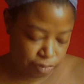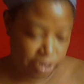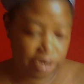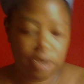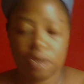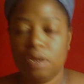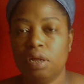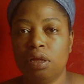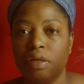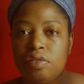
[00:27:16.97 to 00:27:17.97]
reading
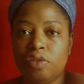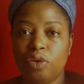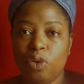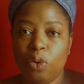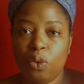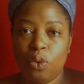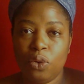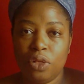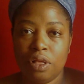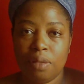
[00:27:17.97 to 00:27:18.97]
The
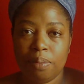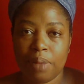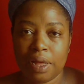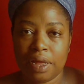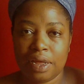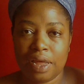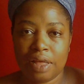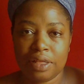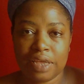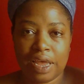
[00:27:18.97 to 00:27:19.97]
Goal by
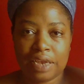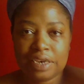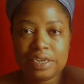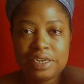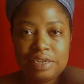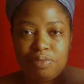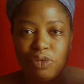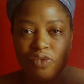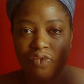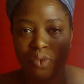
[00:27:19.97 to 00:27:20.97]
Elle
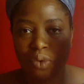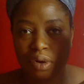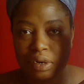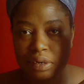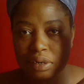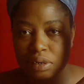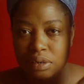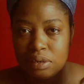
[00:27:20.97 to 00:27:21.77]
before